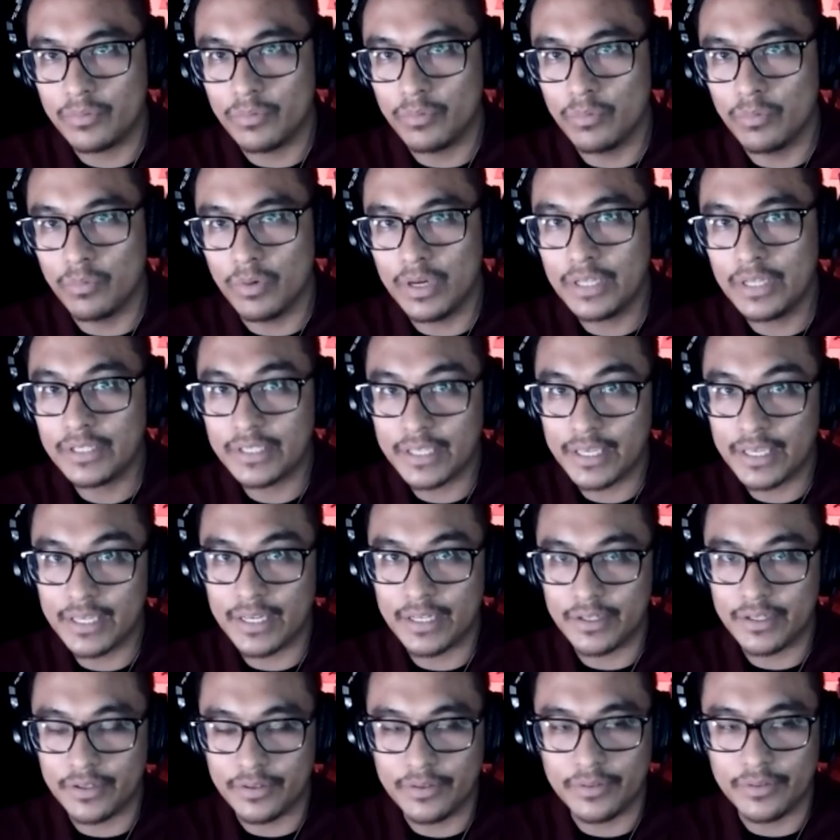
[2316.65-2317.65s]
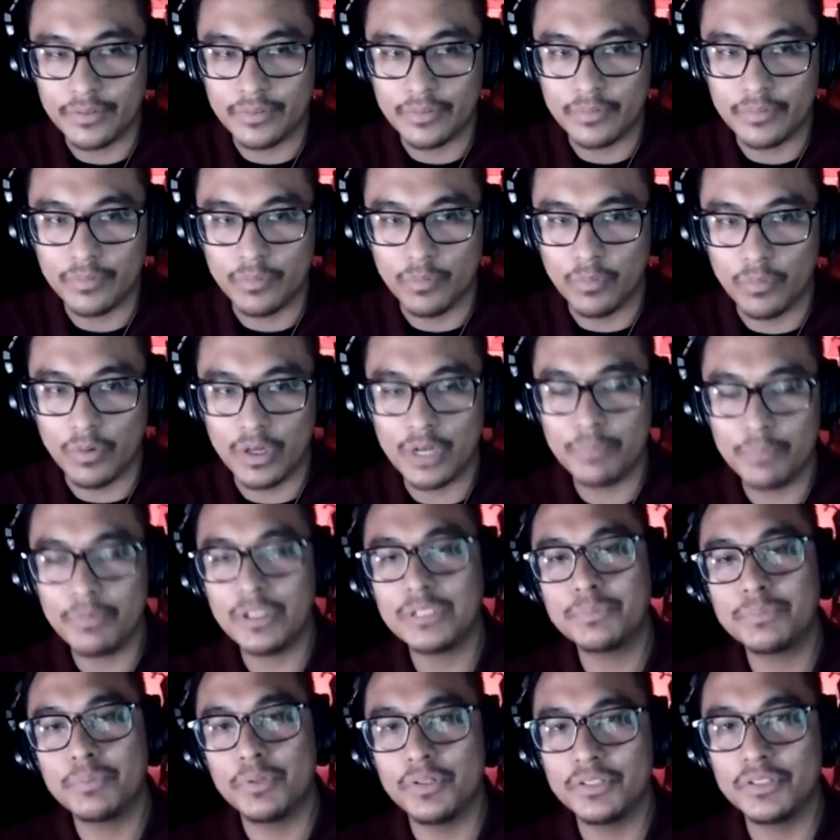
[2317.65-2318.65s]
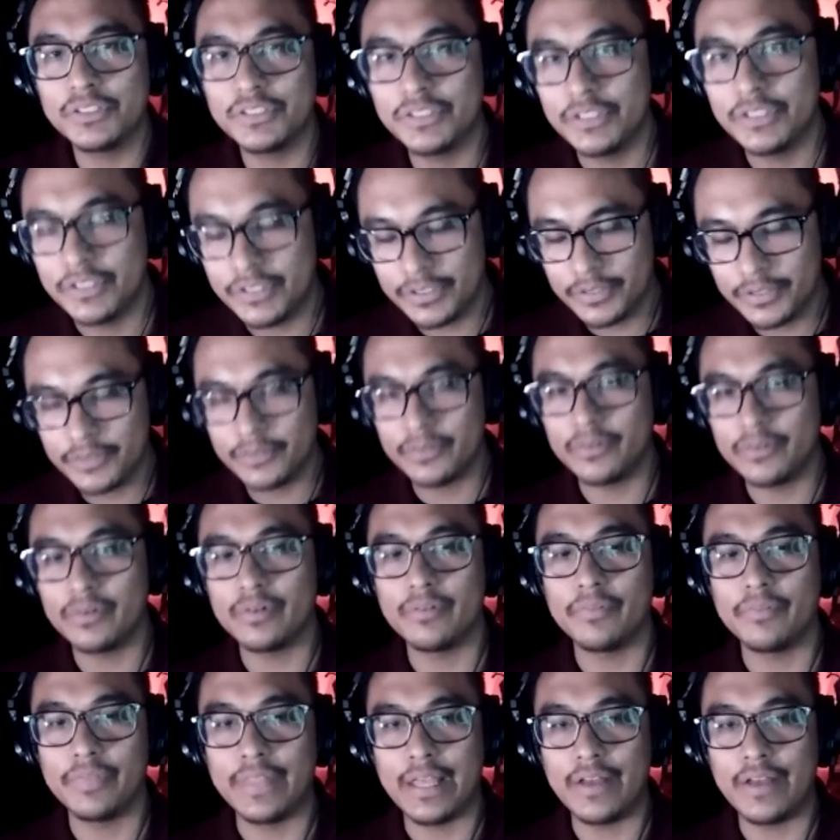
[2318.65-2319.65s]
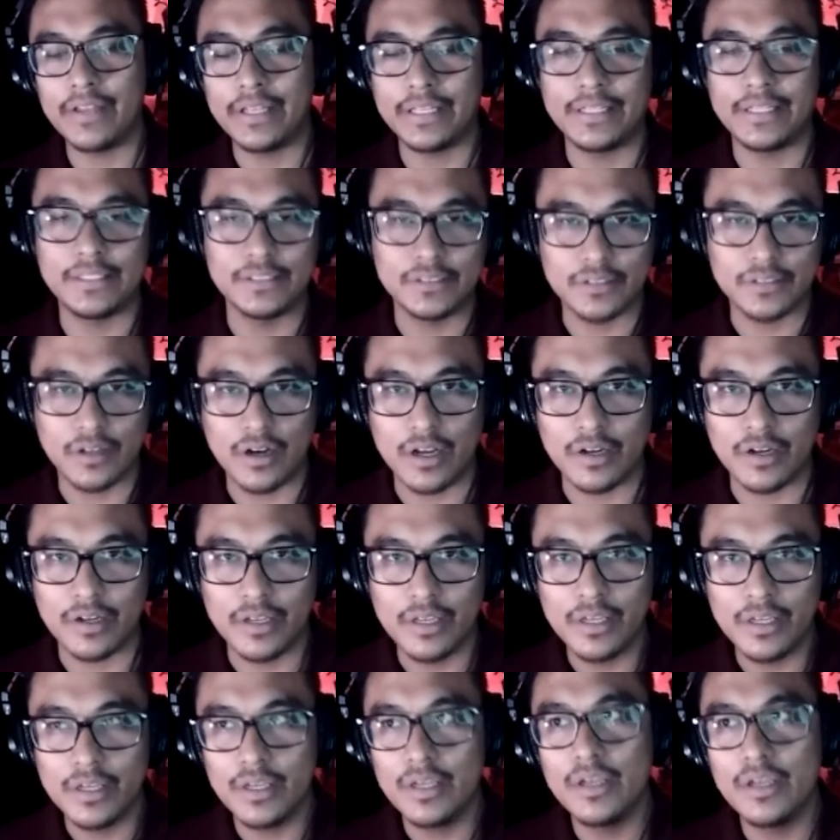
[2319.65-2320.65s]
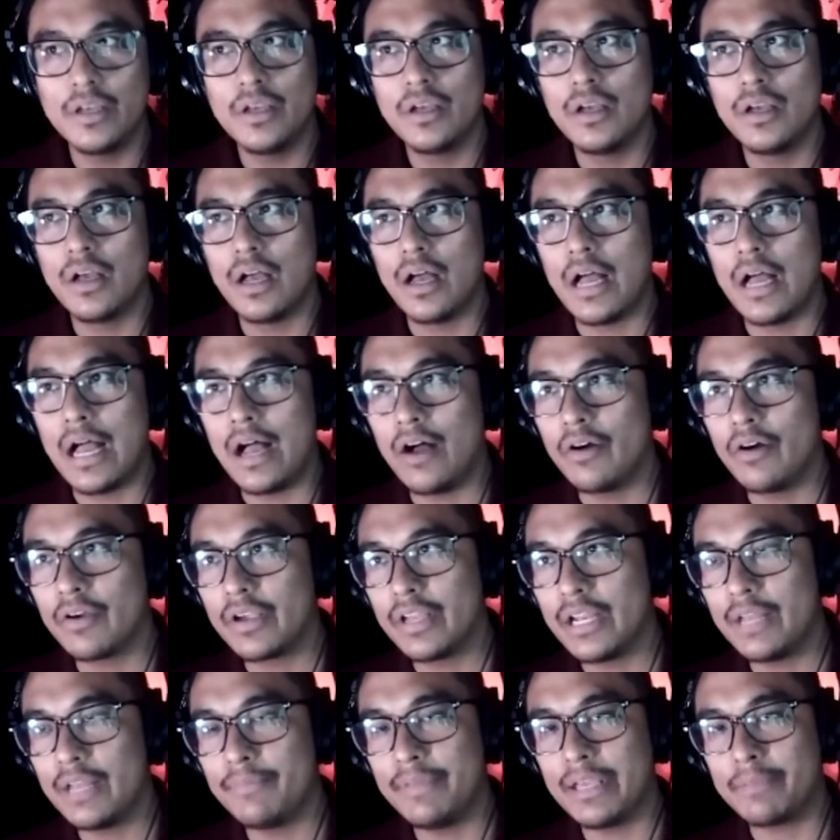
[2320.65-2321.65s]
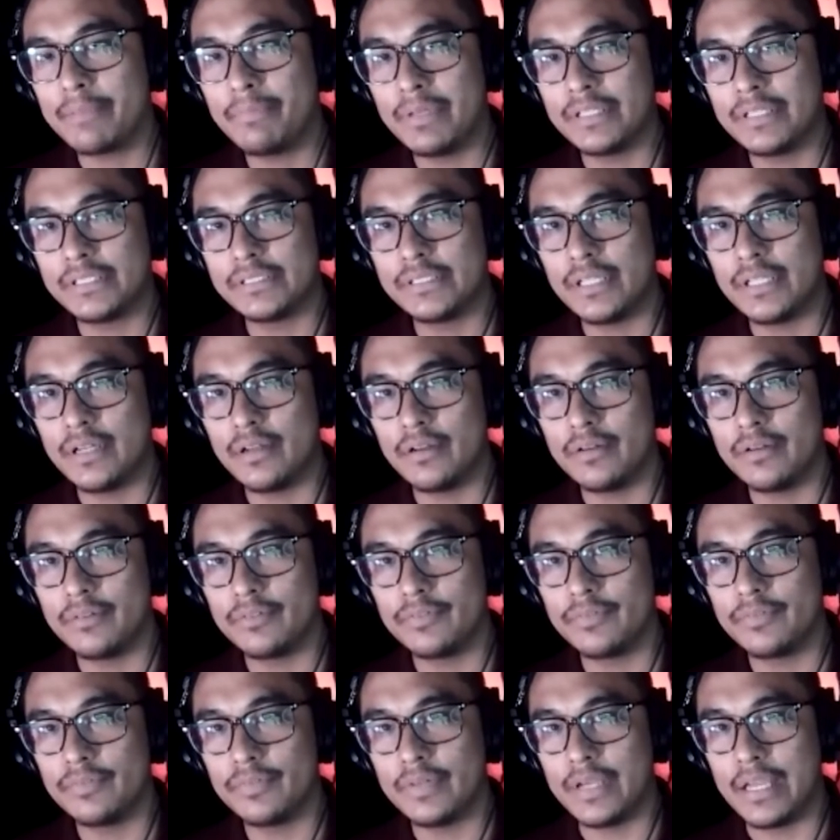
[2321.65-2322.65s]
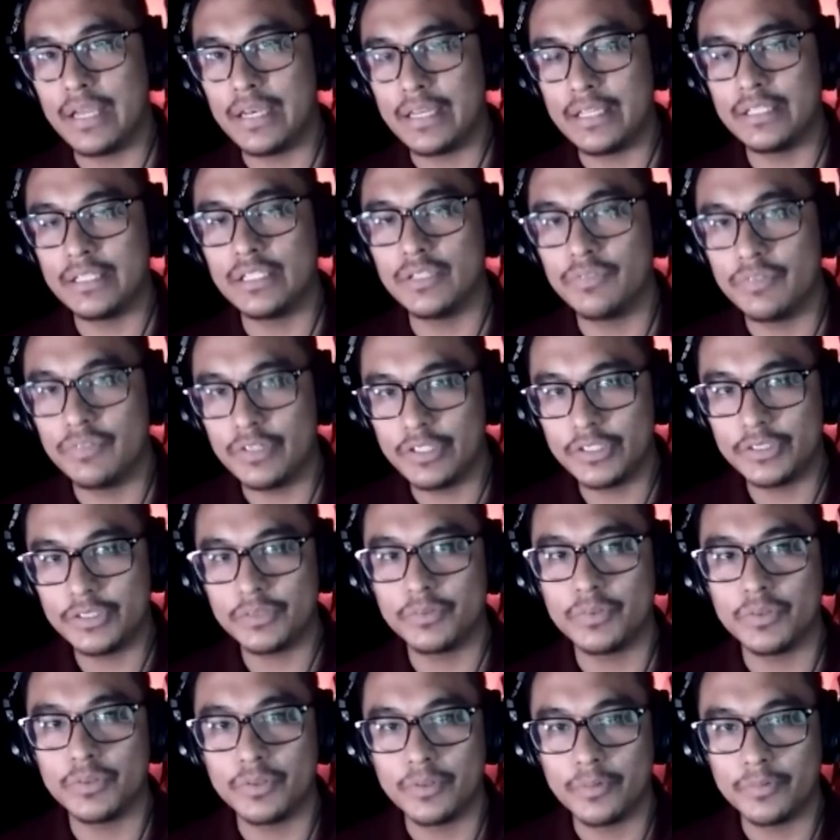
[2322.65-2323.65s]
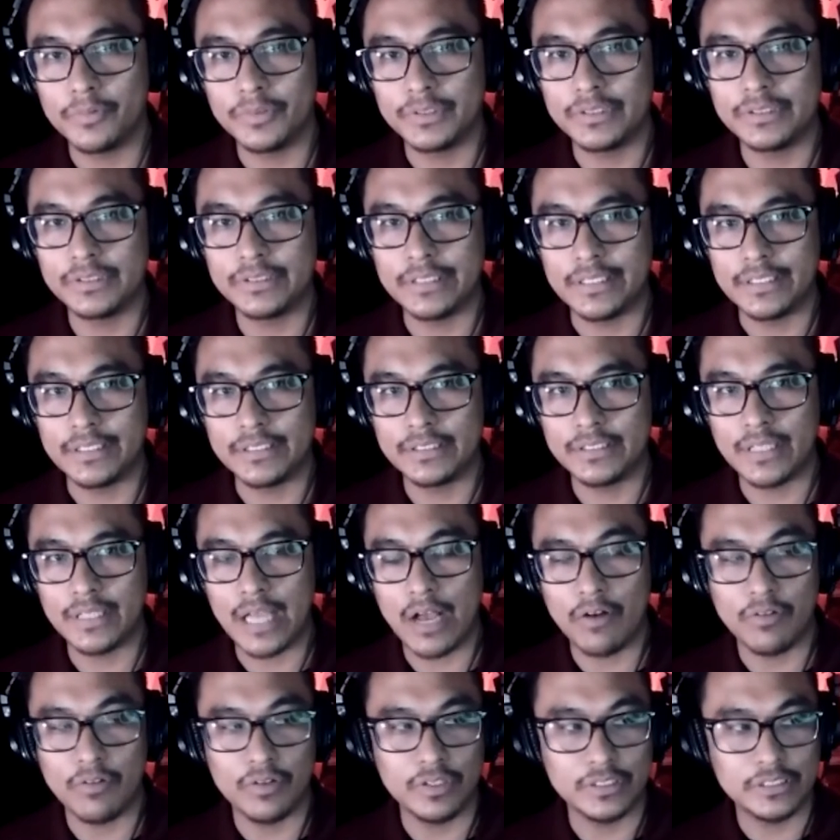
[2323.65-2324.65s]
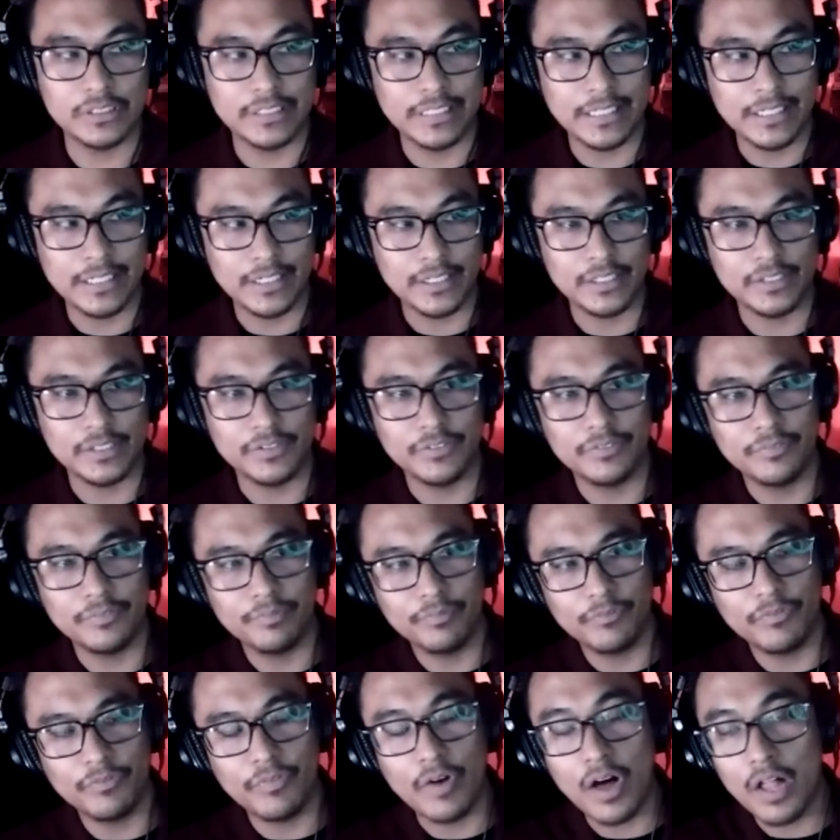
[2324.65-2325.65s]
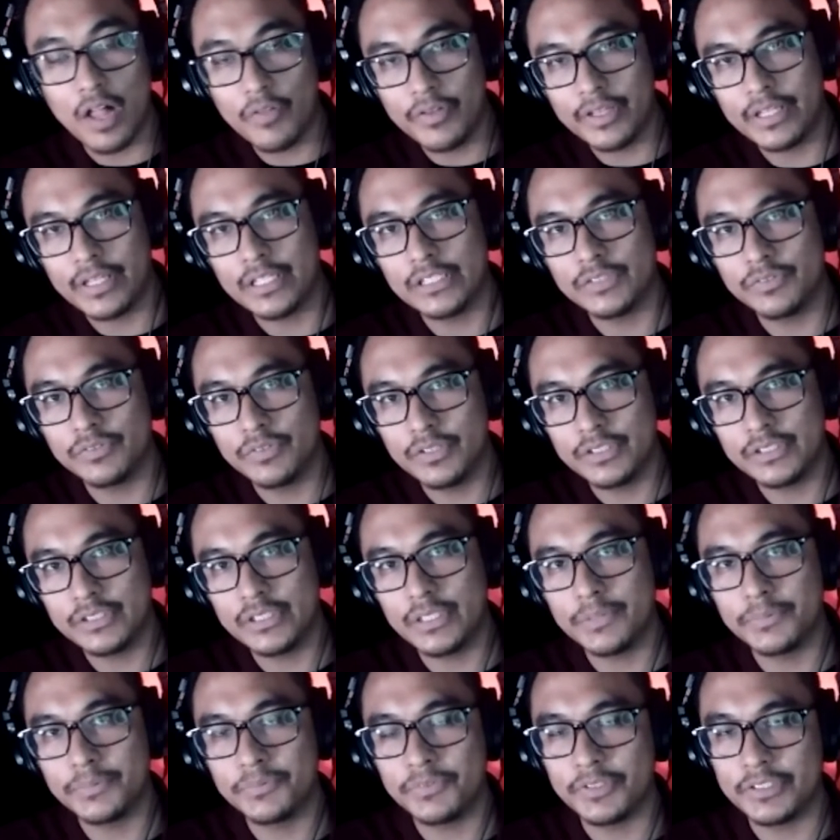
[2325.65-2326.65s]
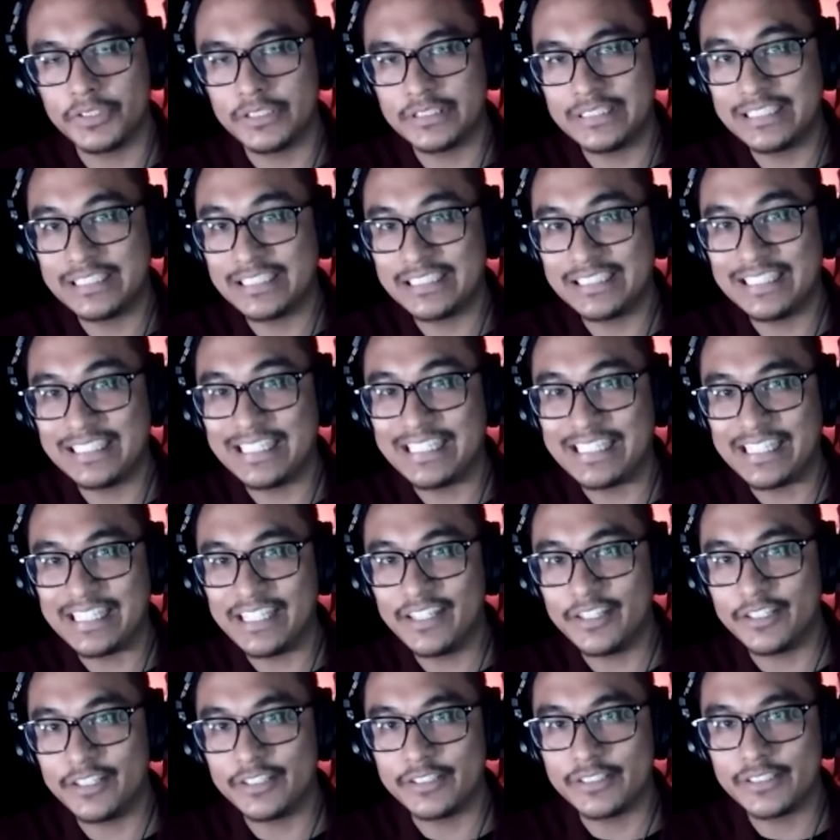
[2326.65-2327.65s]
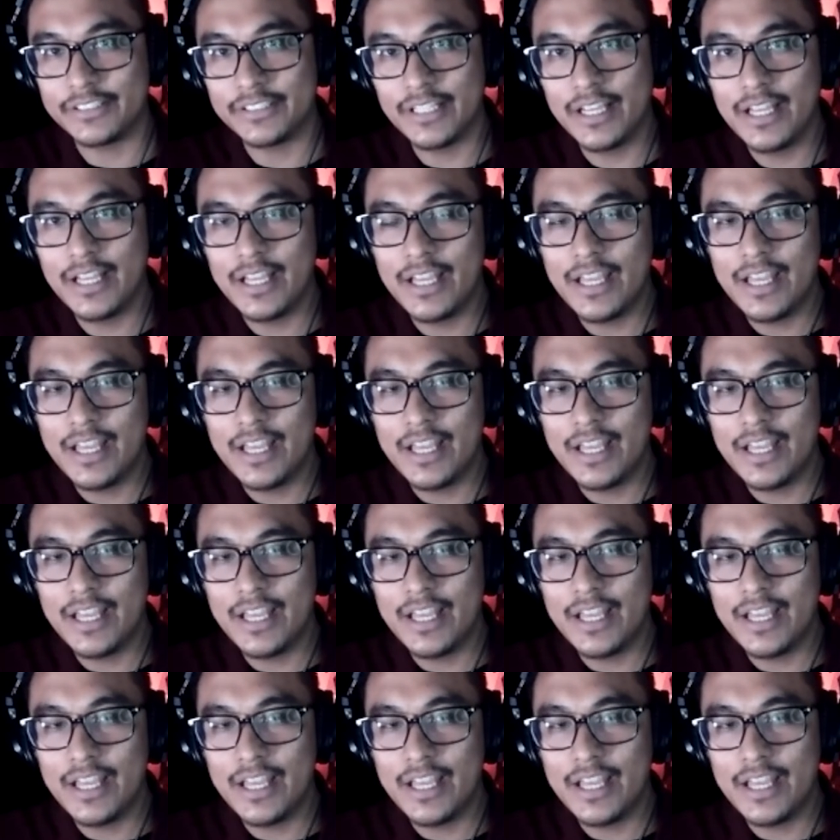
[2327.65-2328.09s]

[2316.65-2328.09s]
What can I do? What am I supposed to do now that he's gone? How can I make myself an individual since I was here following his footsteps for 16 years?